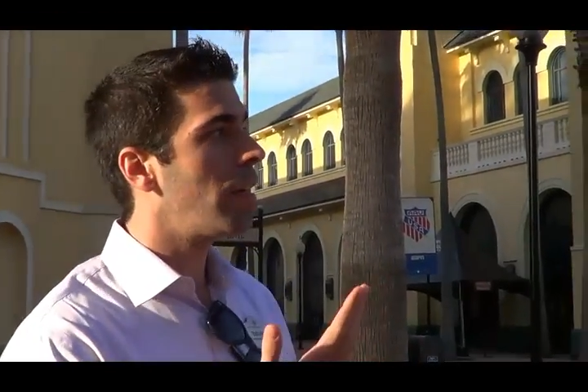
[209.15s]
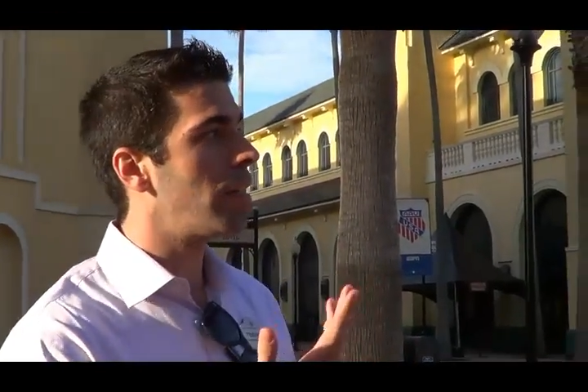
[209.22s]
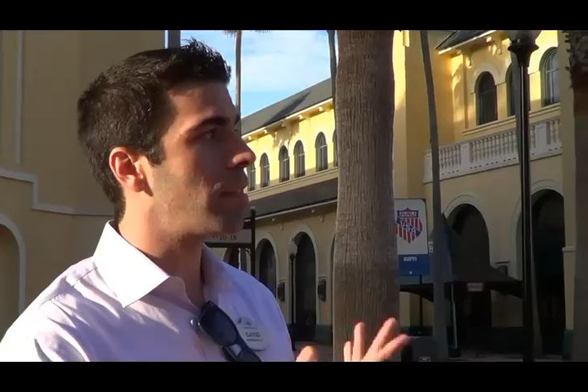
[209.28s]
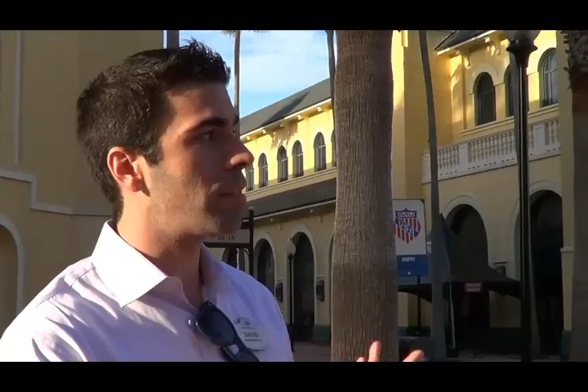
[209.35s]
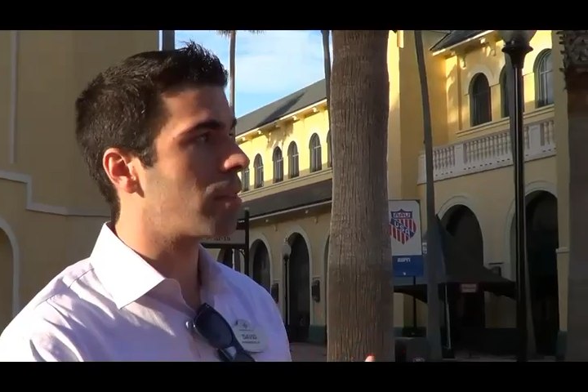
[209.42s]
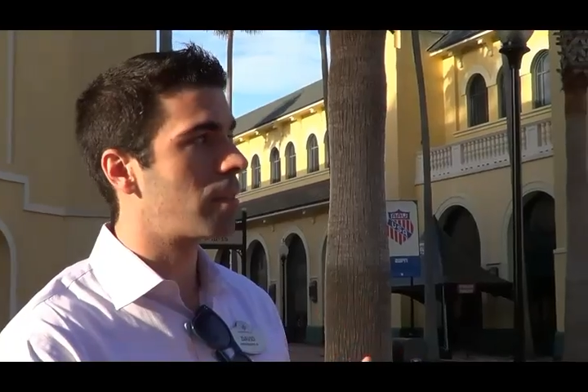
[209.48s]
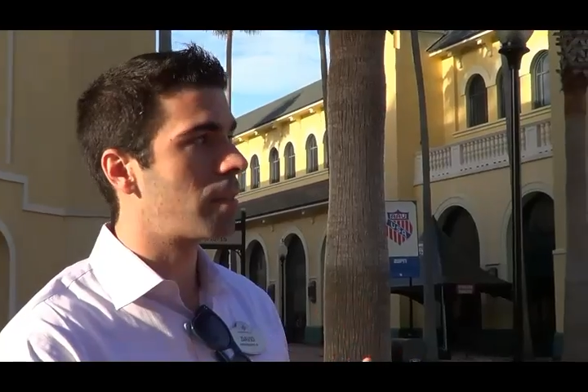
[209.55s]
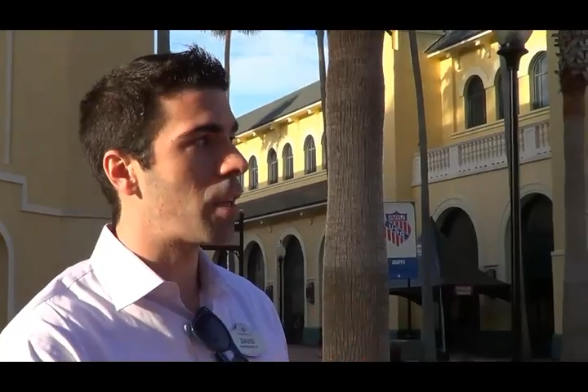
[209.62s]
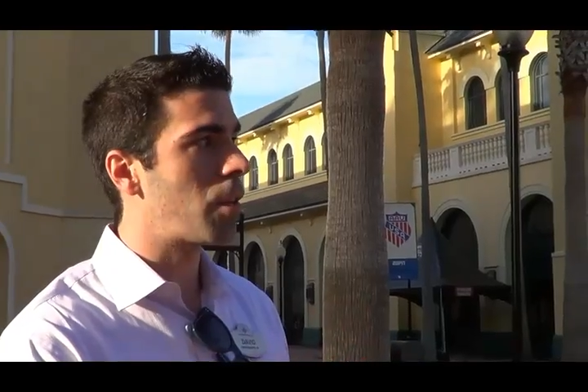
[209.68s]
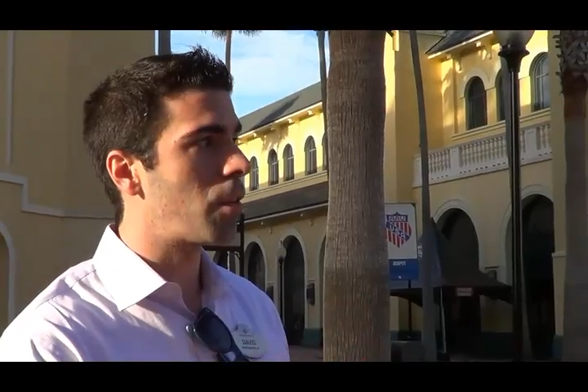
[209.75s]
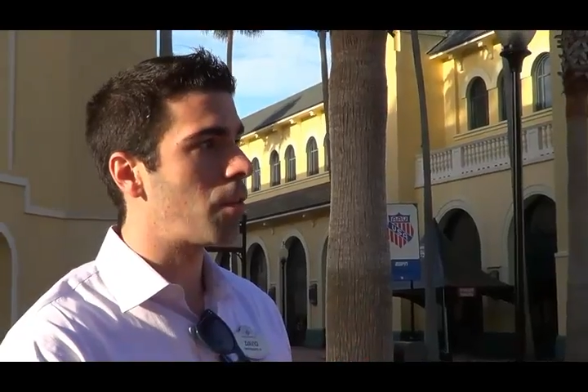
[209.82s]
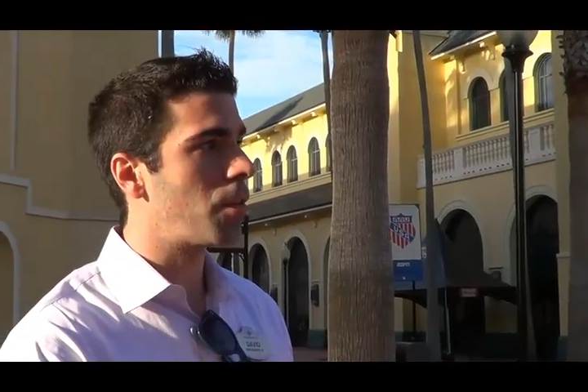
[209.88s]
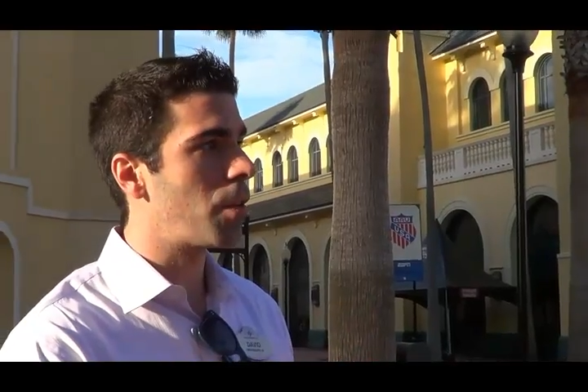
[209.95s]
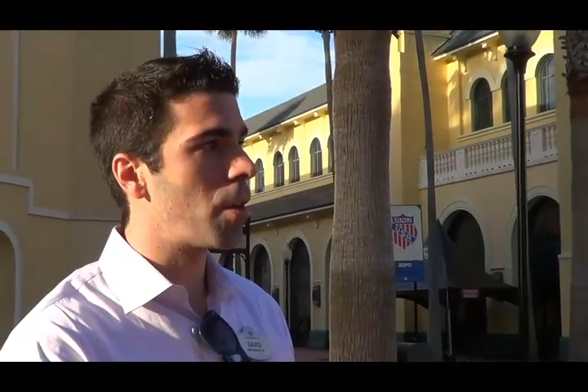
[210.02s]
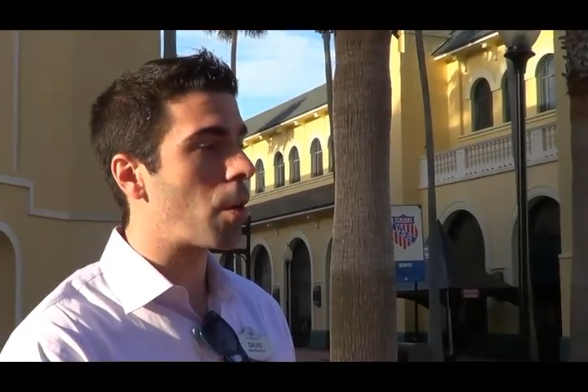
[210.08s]
is the
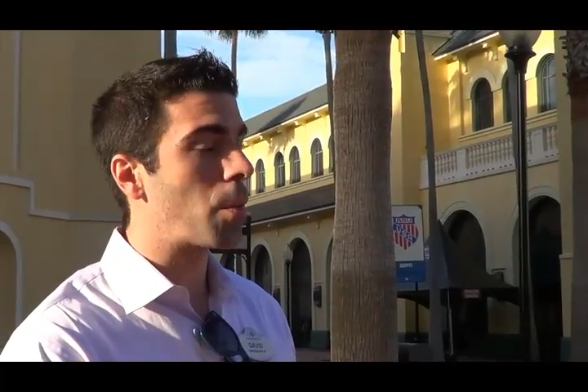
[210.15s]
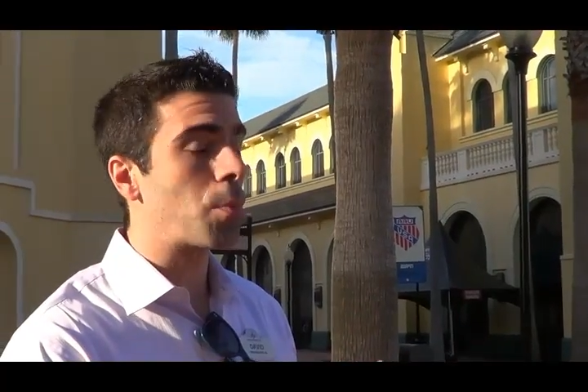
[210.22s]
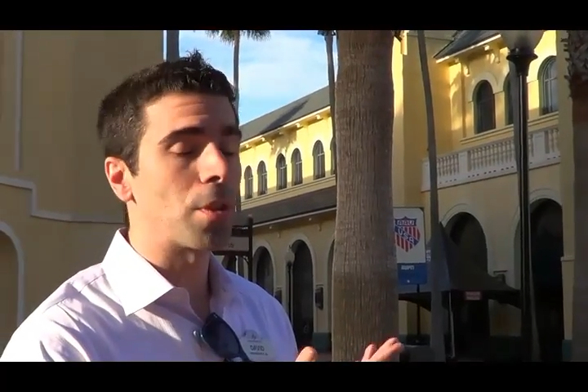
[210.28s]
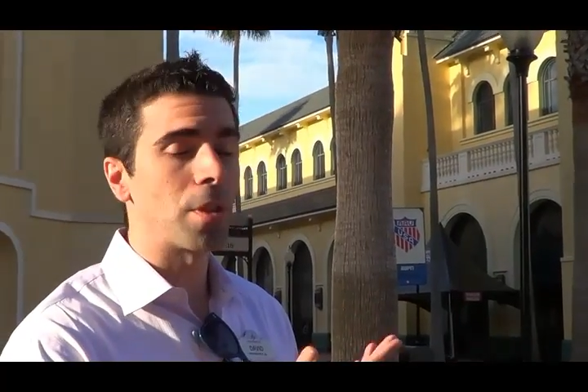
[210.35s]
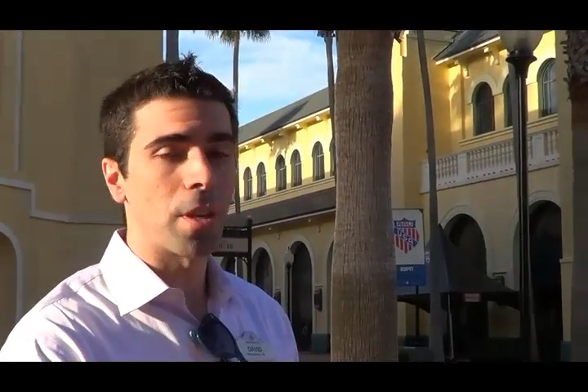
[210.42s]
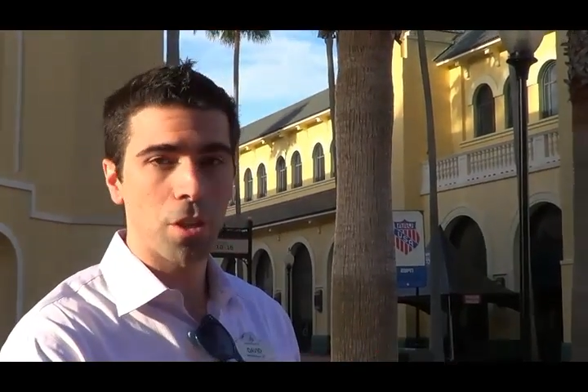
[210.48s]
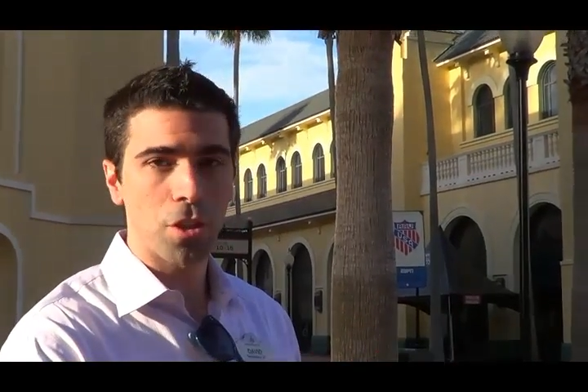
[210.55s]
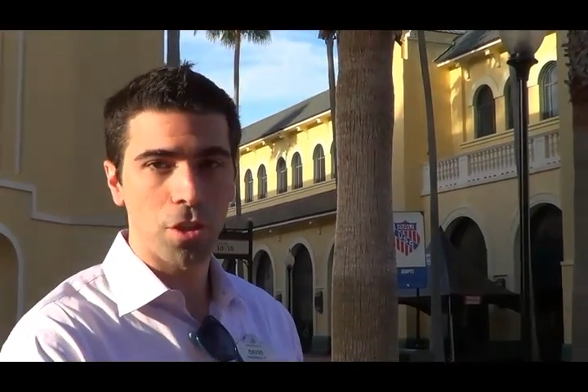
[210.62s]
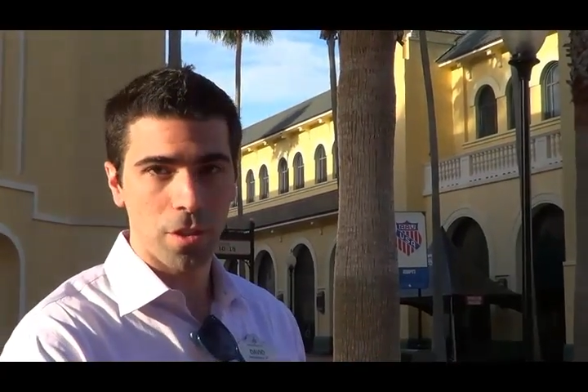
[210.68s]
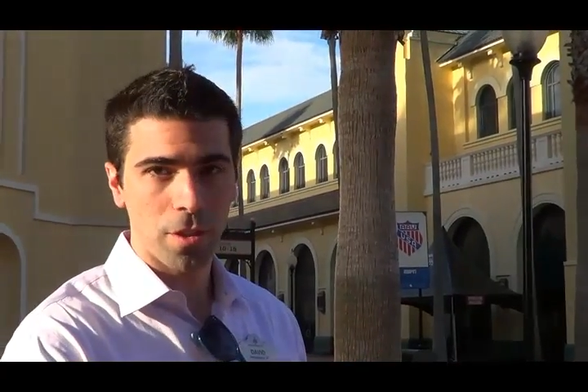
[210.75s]
state-of-the-art production